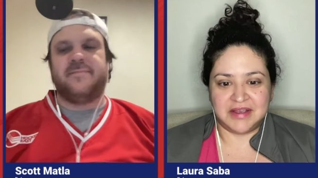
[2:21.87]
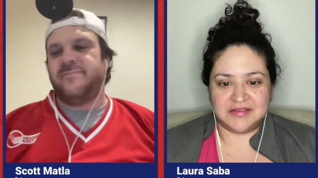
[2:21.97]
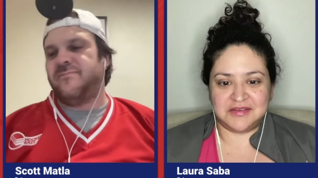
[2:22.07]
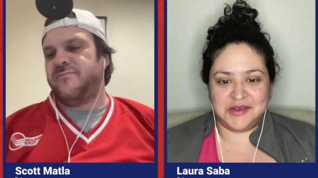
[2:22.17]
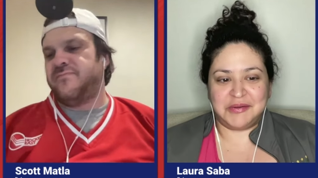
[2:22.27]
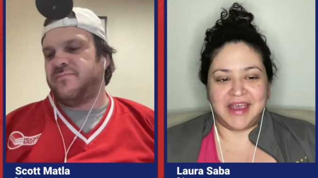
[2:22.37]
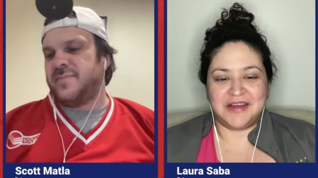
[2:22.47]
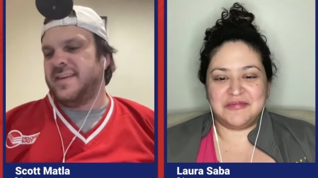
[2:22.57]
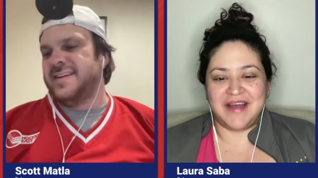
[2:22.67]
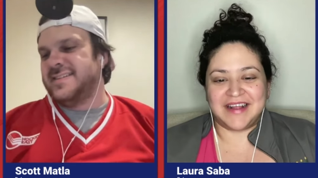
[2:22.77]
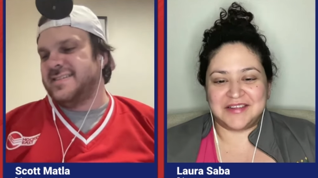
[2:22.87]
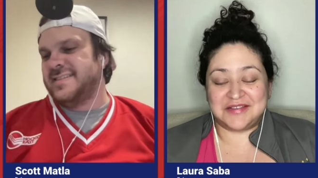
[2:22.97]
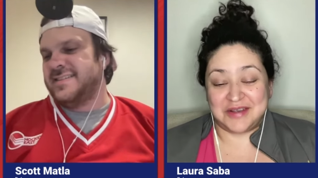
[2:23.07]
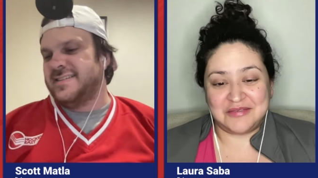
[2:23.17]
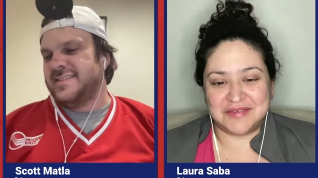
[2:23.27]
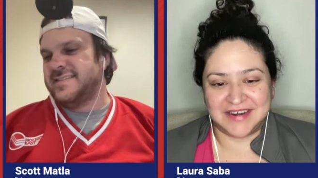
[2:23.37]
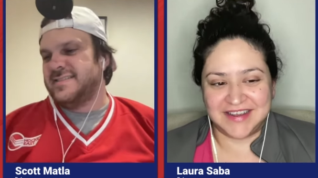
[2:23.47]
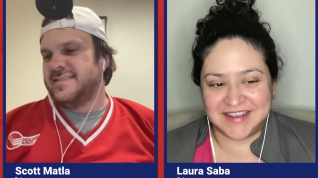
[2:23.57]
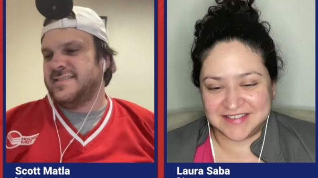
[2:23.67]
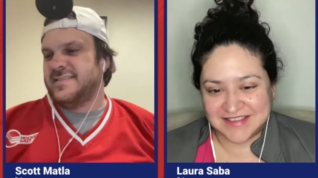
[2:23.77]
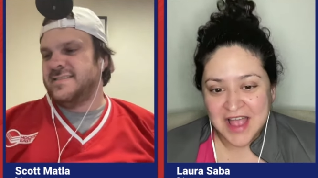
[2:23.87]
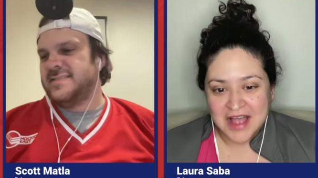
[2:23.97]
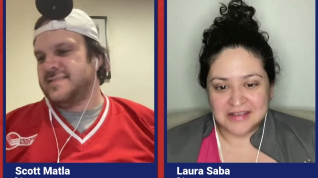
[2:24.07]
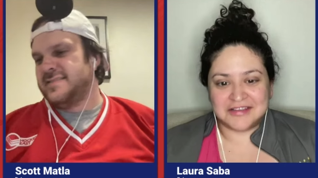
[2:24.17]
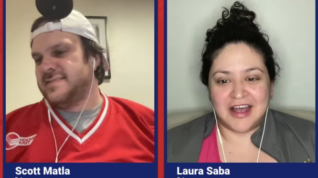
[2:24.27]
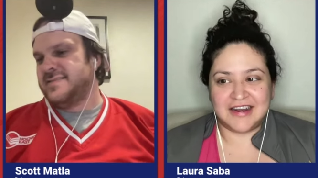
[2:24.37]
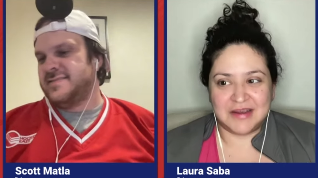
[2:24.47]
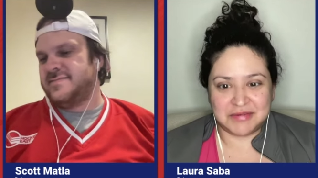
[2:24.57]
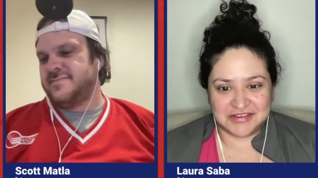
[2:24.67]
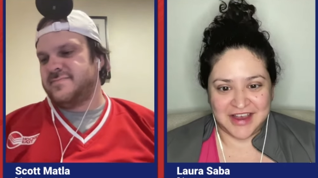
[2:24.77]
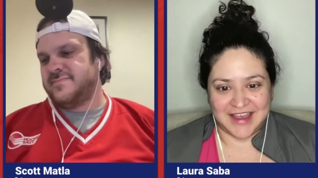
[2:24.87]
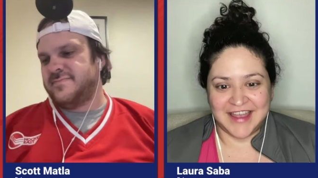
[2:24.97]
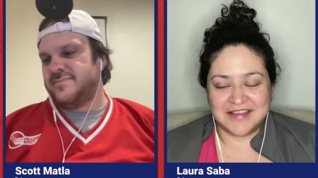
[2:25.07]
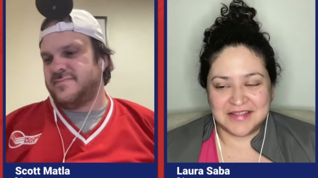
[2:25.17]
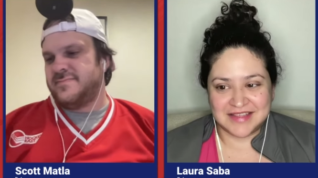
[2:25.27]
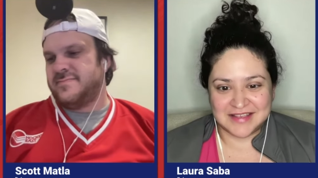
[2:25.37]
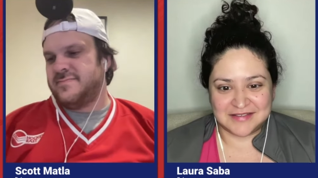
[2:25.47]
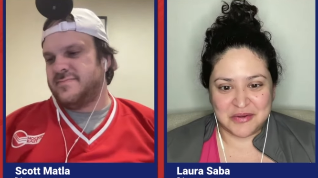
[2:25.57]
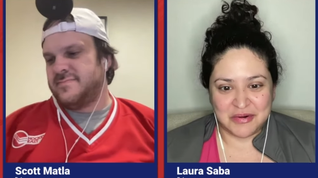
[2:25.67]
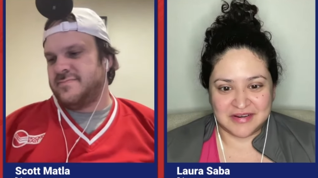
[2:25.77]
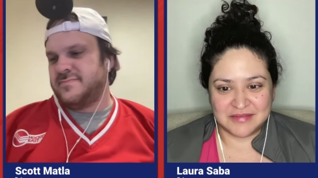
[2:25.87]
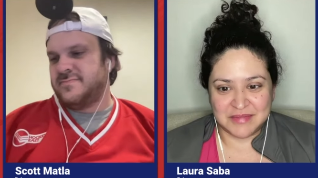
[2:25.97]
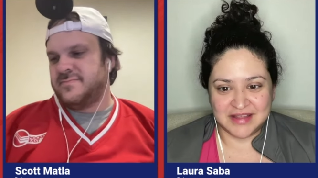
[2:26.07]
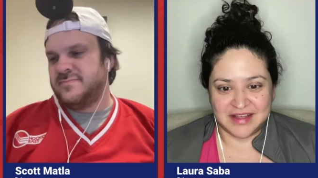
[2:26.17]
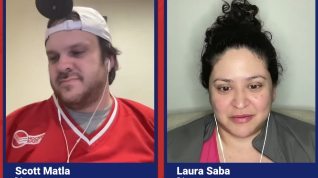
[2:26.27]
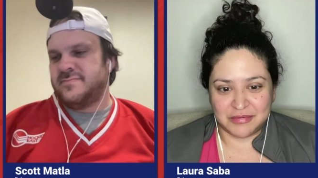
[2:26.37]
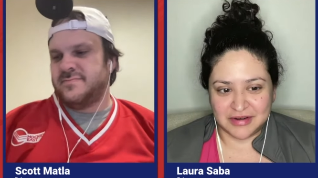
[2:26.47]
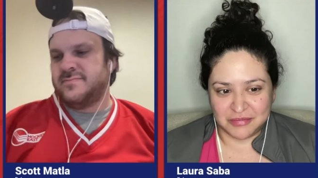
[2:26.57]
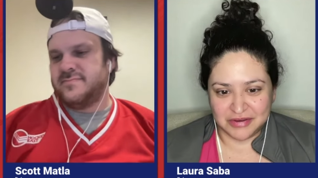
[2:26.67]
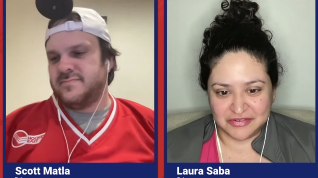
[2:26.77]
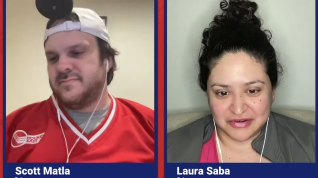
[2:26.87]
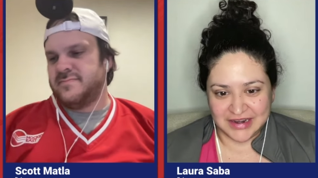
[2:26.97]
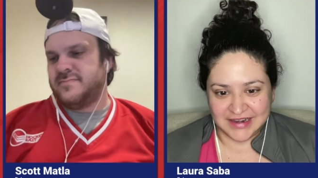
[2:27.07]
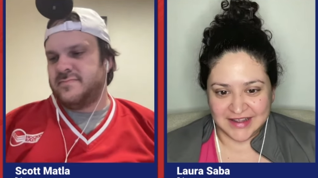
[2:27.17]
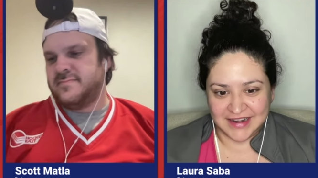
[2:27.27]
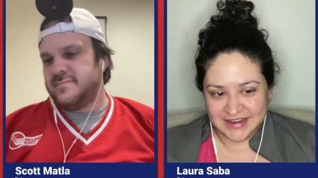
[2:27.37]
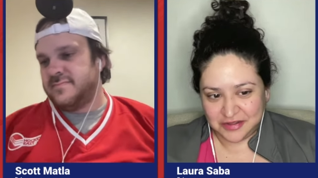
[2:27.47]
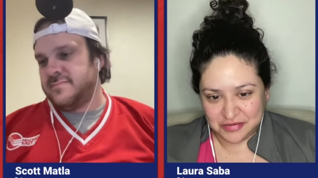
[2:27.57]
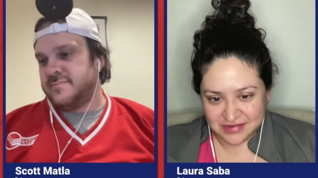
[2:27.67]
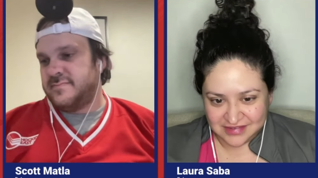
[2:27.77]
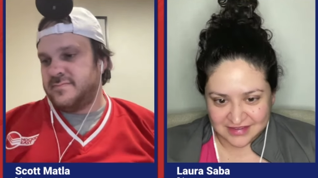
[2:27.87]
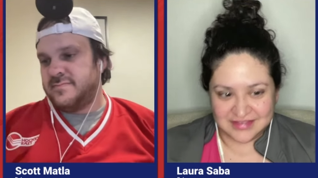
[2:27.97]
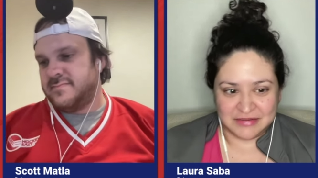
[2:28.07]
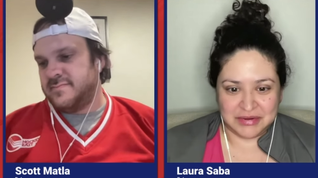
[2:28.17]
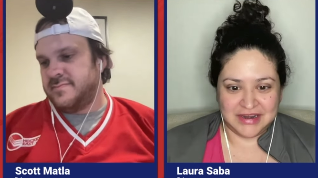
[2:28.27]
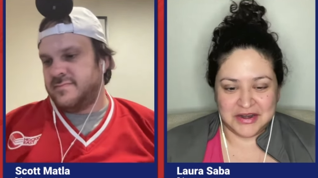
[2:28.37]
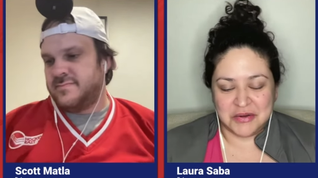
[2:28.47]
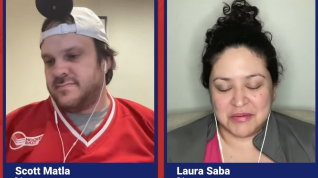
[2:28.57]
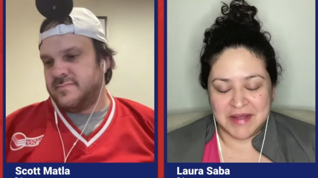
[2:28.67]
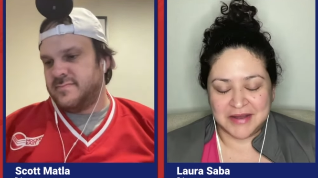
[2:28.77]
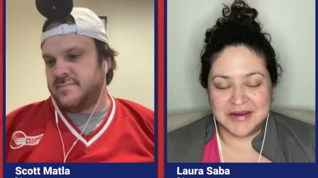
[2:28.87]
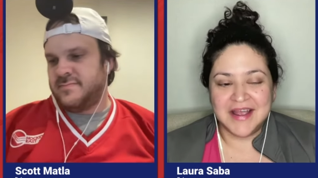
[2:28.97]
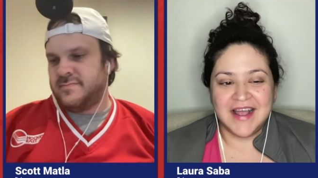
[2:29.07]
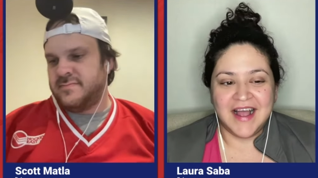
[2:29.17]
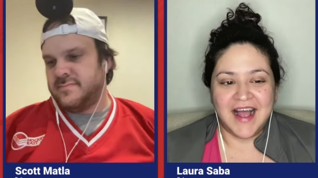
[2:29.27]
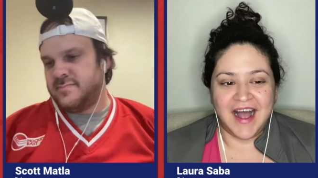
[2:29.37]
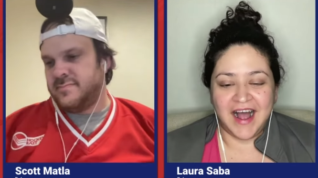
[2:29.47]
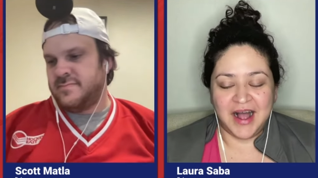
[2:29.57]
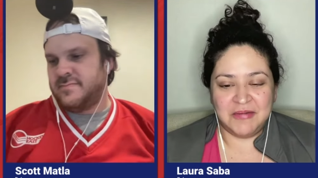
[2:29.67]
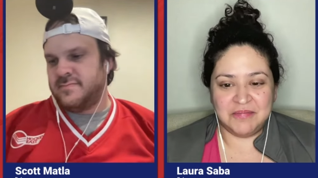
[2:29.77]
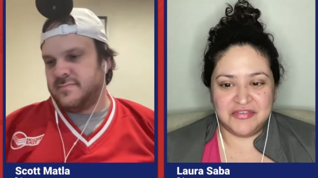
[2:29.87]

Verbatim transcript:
Speaker 1: Suzuki. In fact, it's so funny because Scott and I were checking the scores and being like, are we sure he didn't get any other assists that we didn't know about? Um,